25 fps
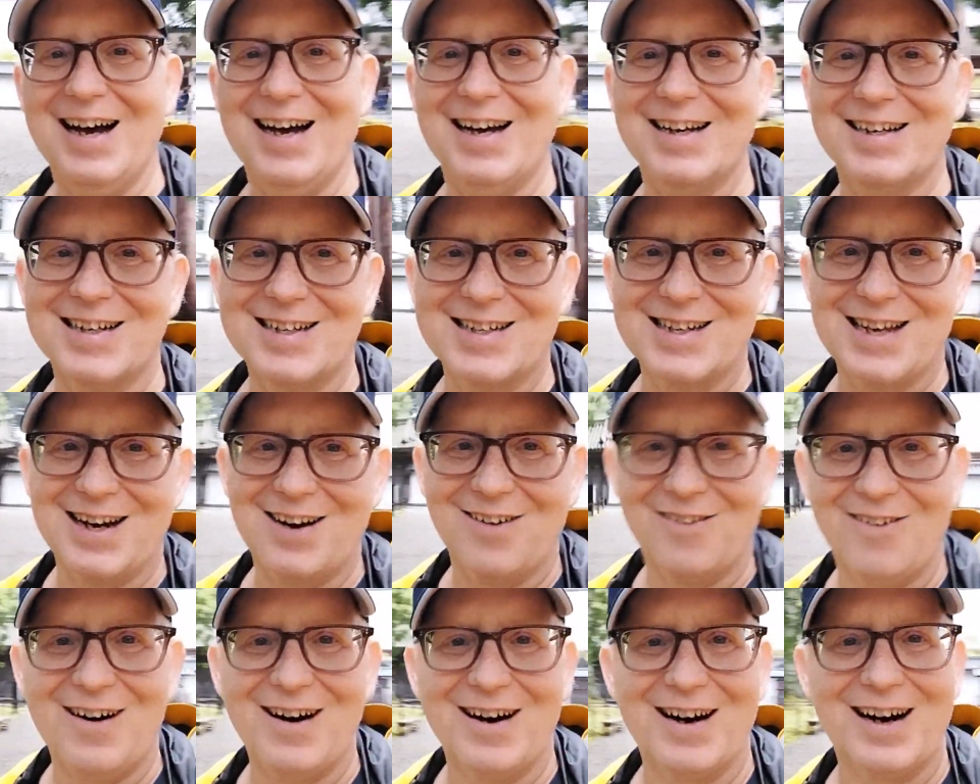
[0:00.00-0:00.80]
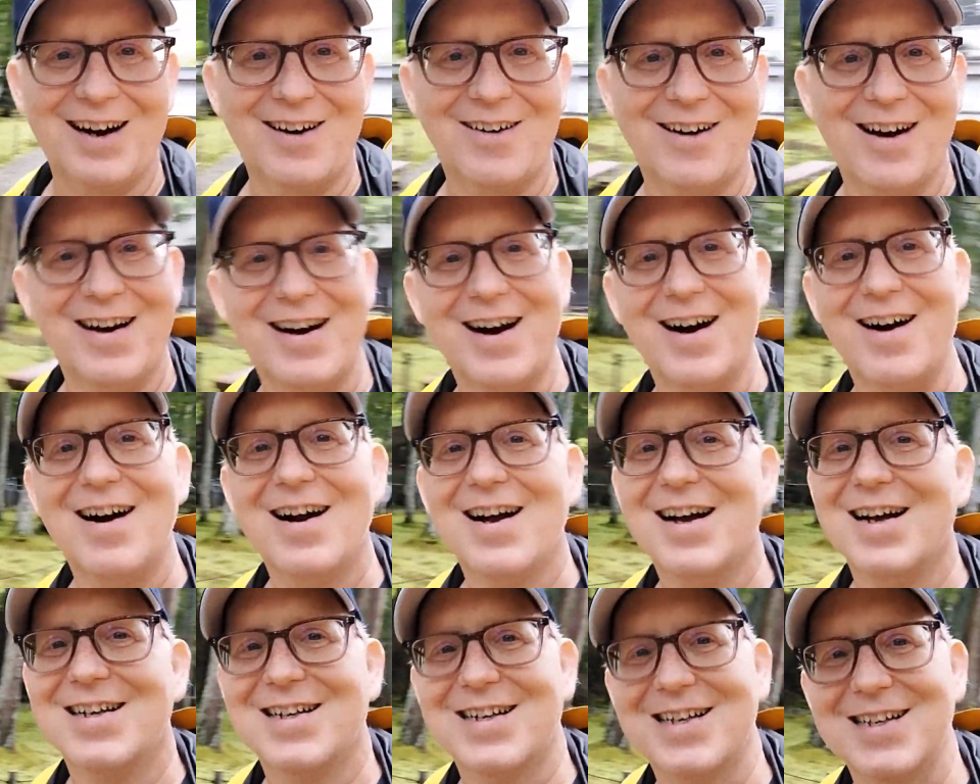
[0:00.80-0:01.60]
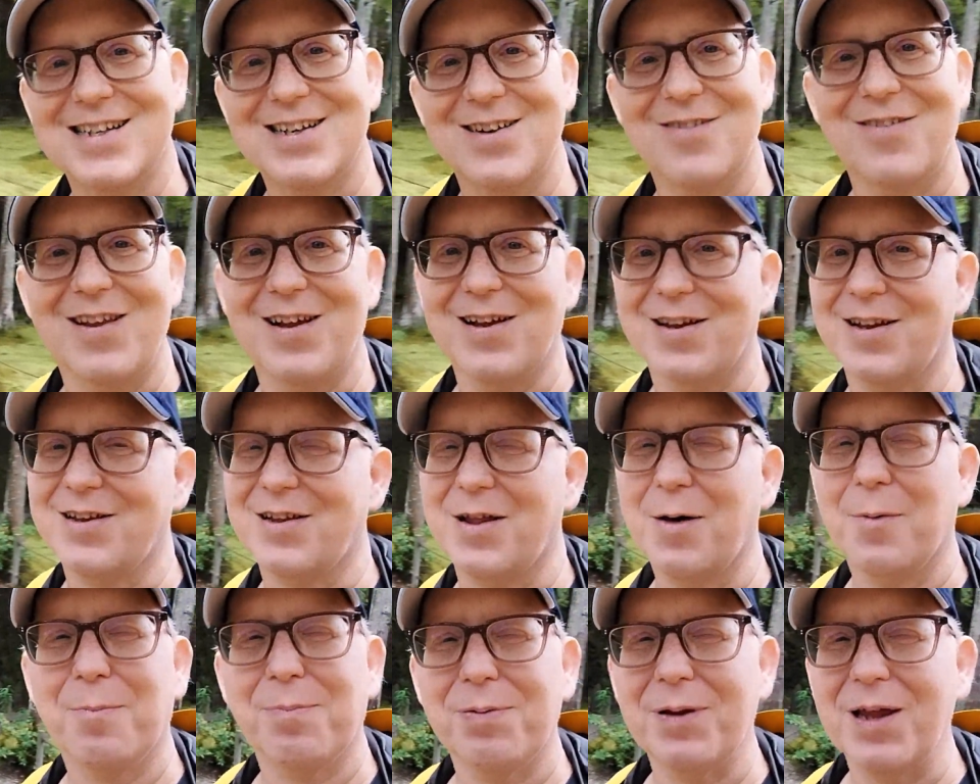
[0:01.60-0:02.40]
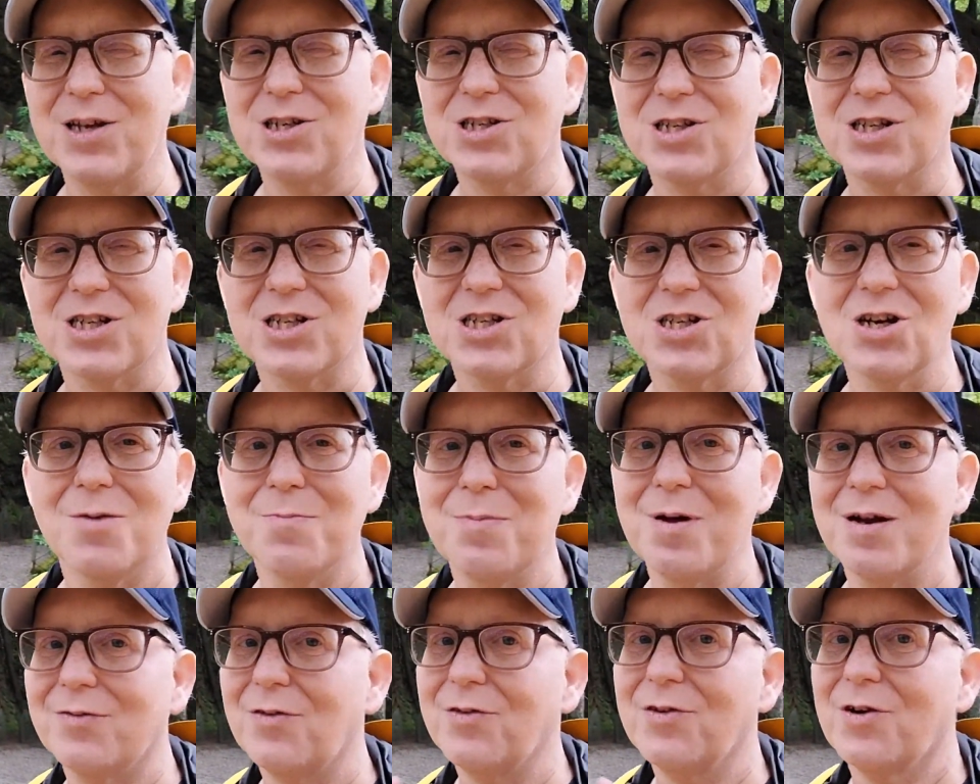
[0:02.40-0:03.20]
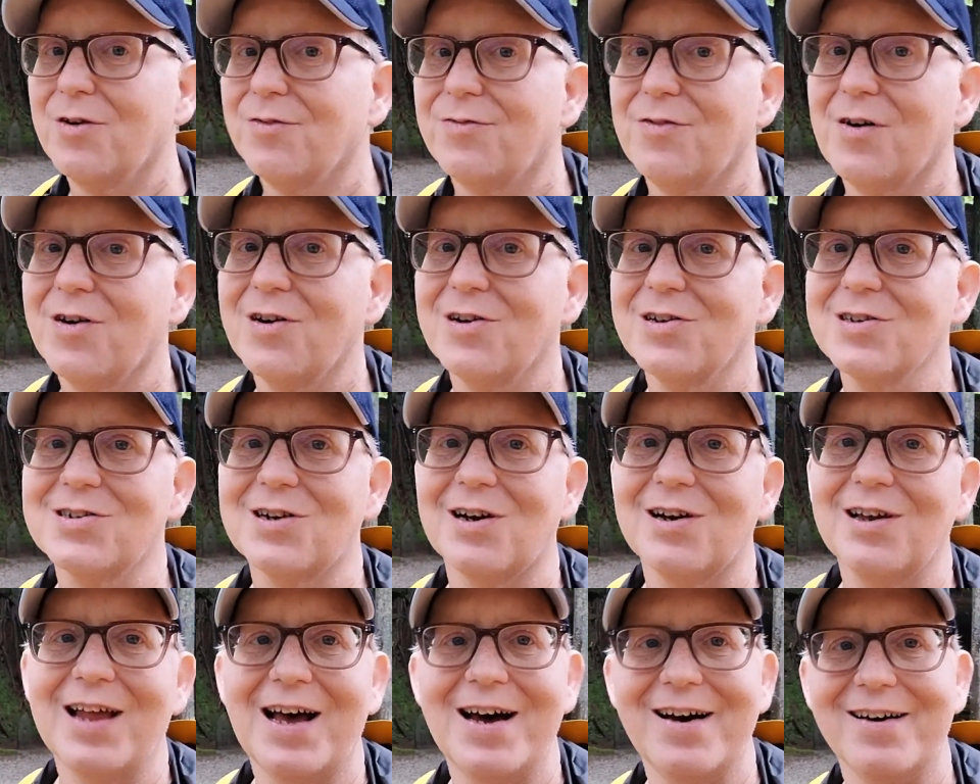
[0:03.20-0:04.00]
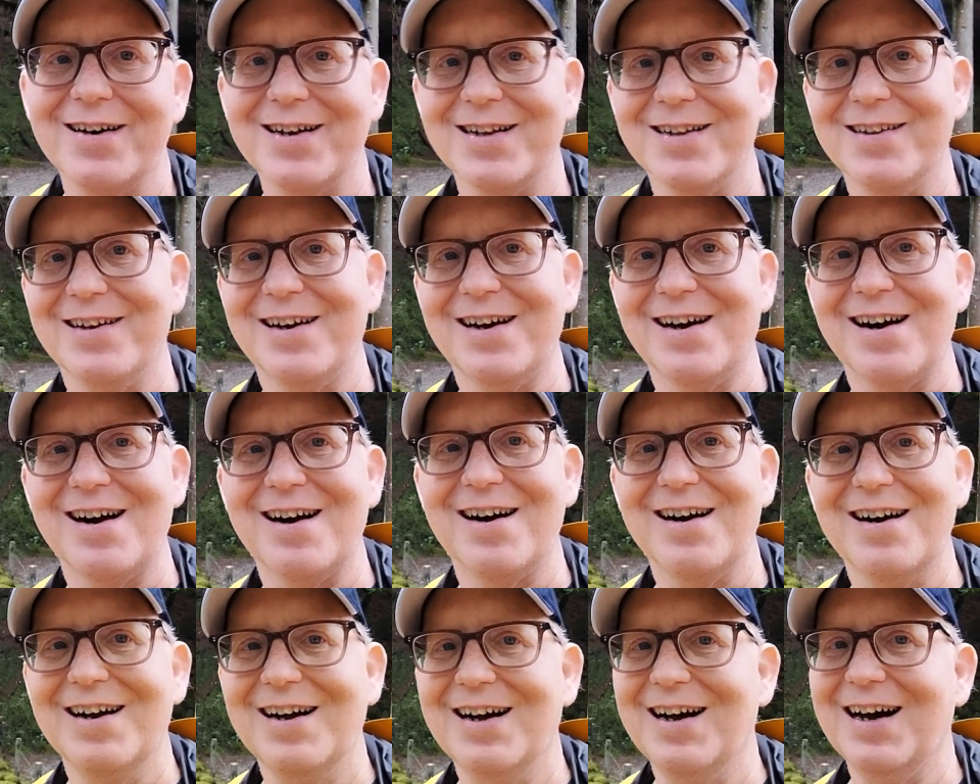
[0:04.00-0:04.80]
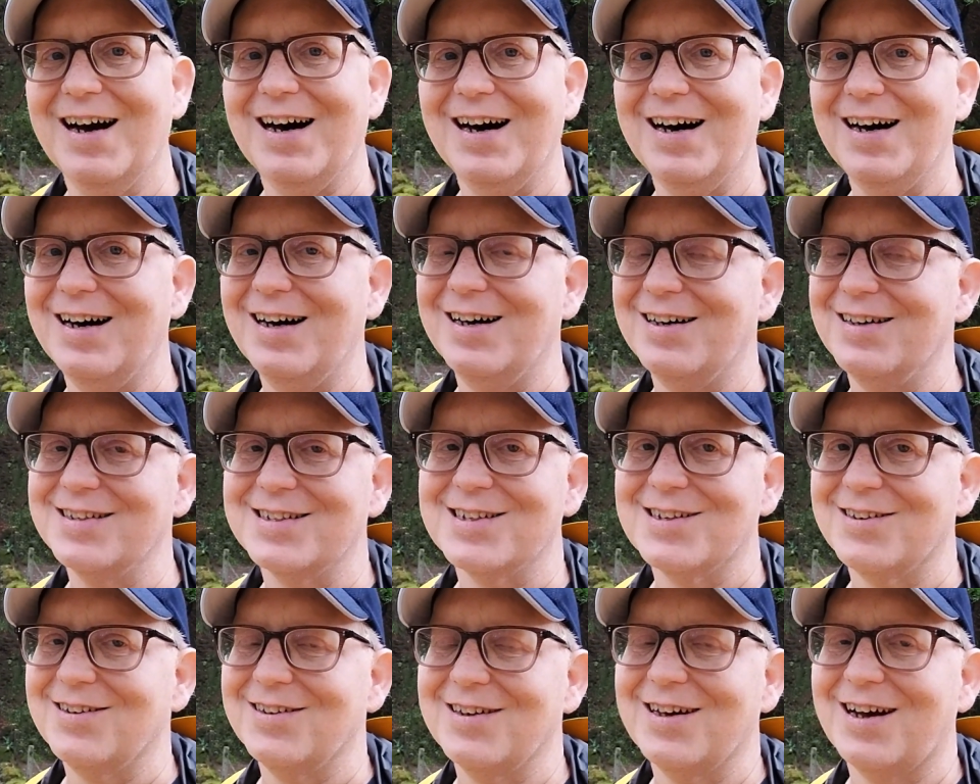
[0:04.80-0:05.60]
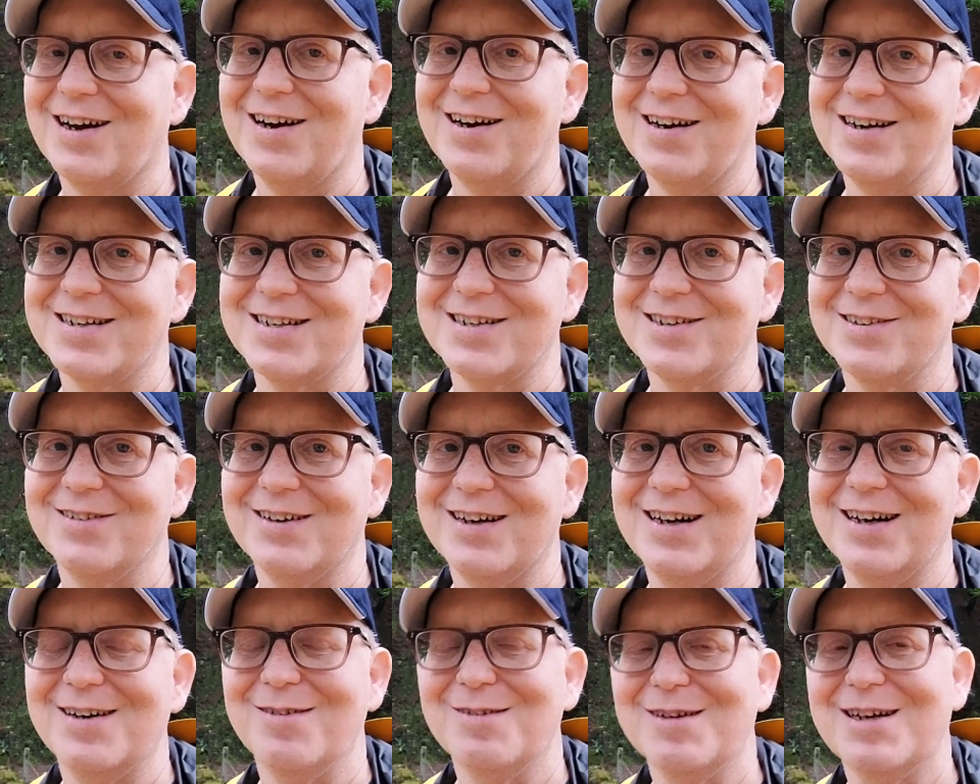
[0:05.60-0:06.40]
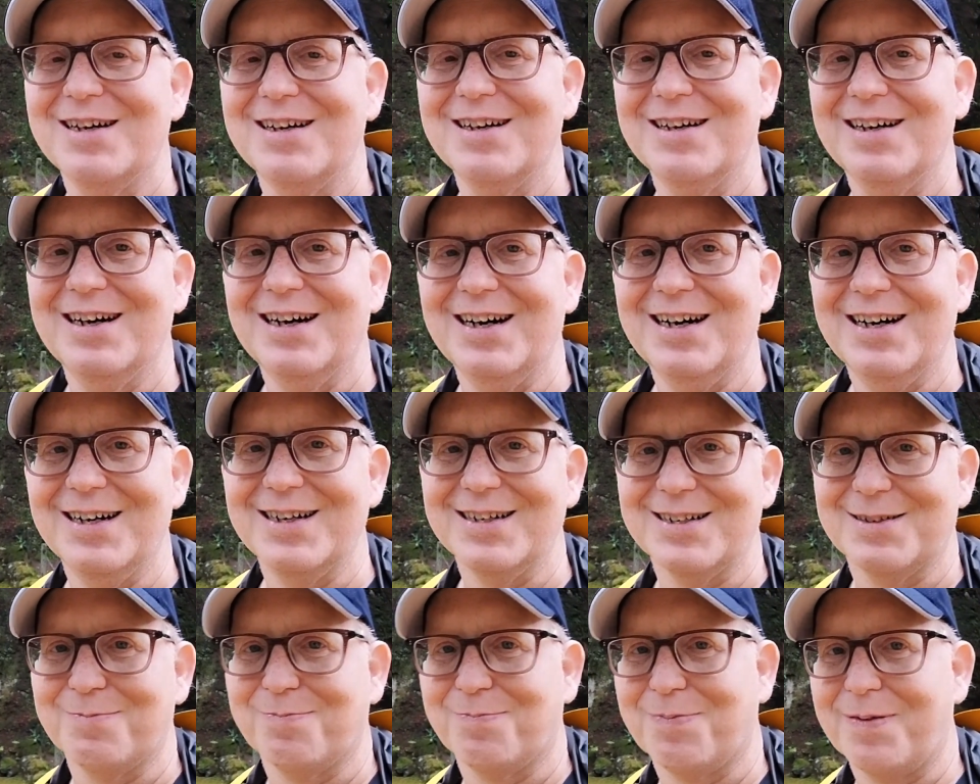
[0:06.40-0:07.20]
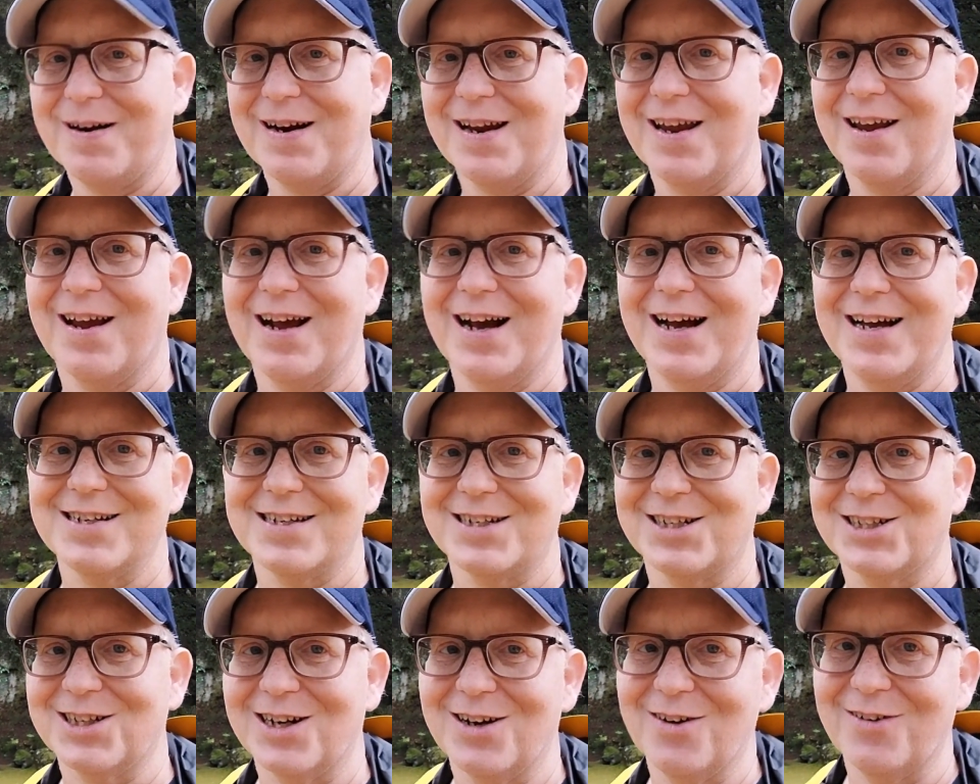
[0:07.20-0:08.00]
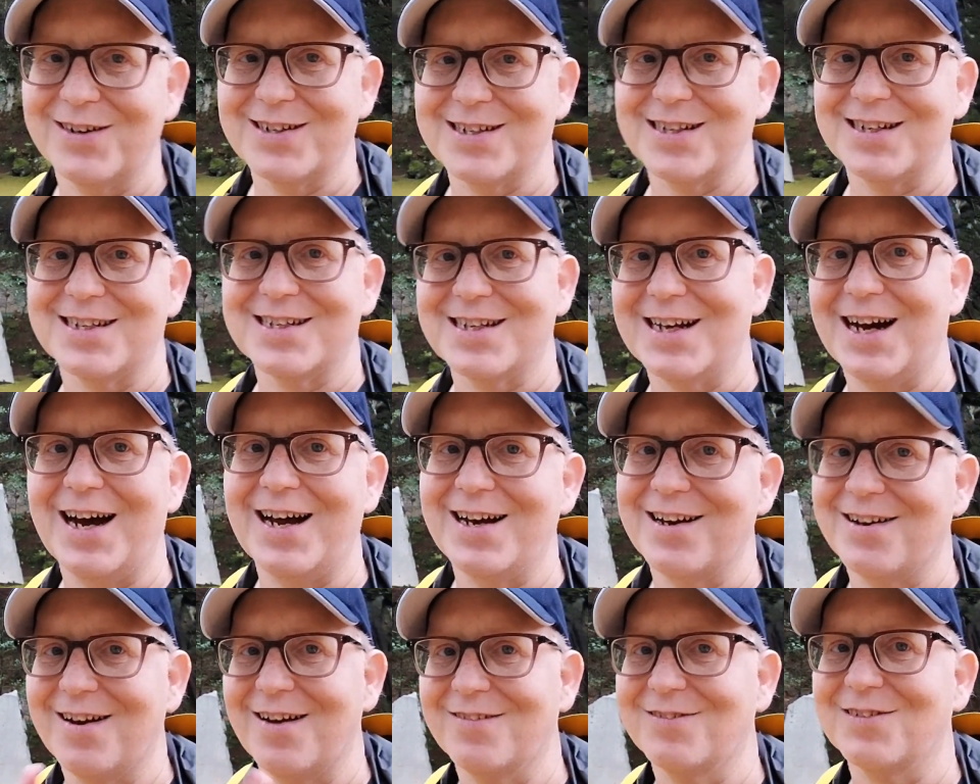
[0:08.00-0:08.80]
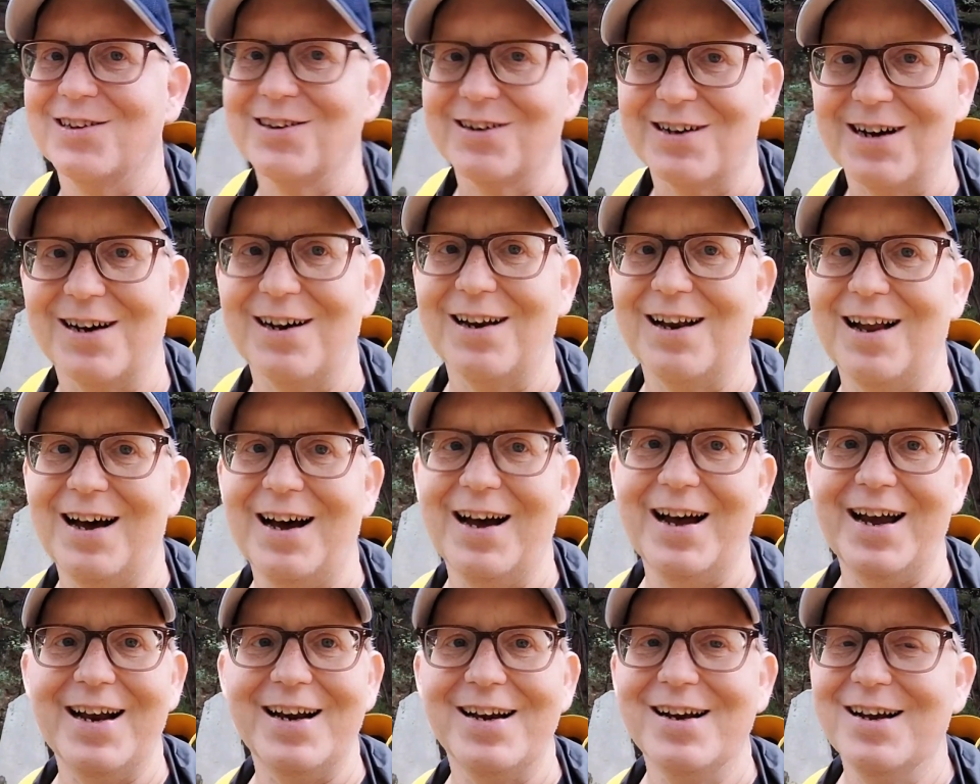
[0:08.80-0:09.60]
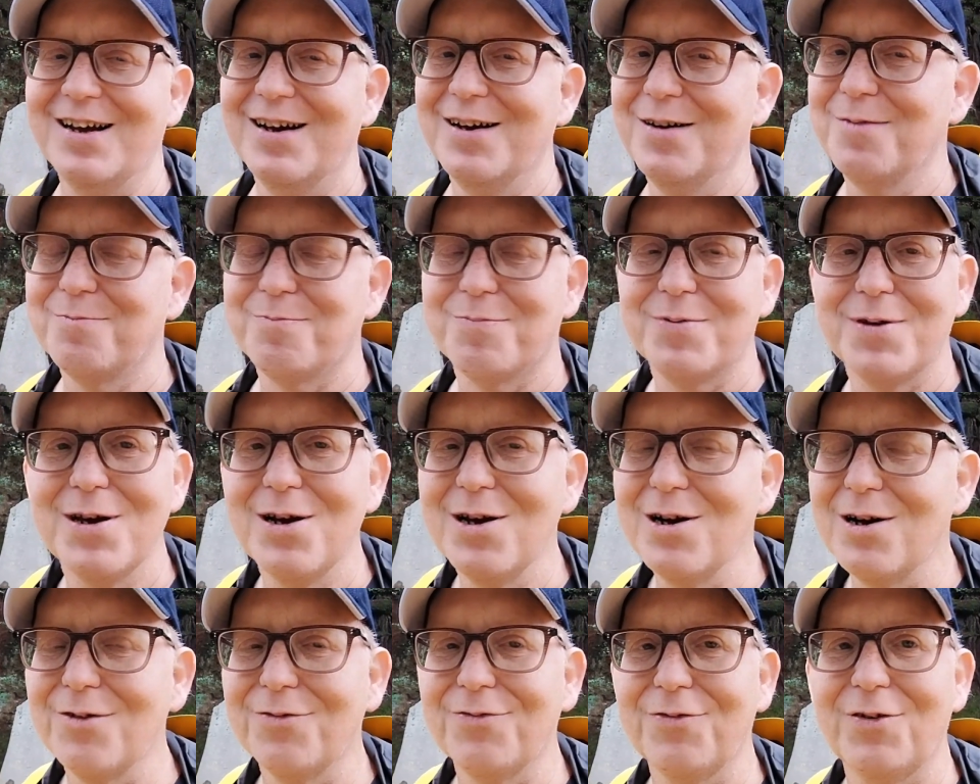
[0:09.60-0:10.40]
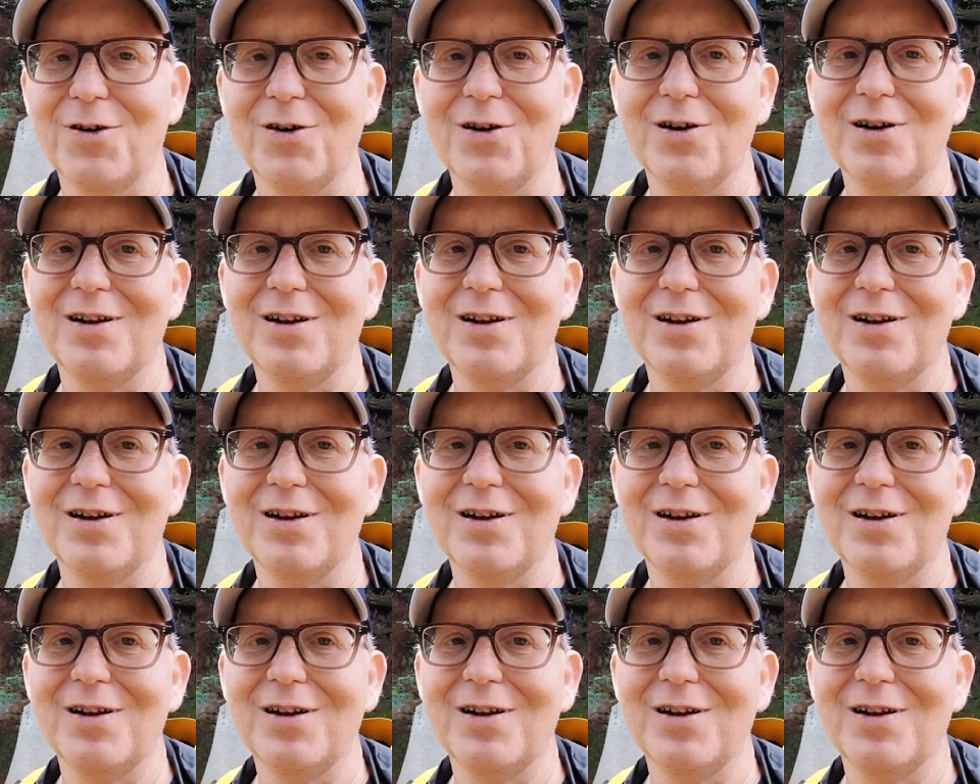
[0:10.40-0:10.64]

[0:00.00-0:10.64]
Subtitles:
And then right over here, as it kind of breaks off, you can see a sharp angle here, and there's again some more caves and stuff like that. So hey, this is walking up towards one of the first temples here.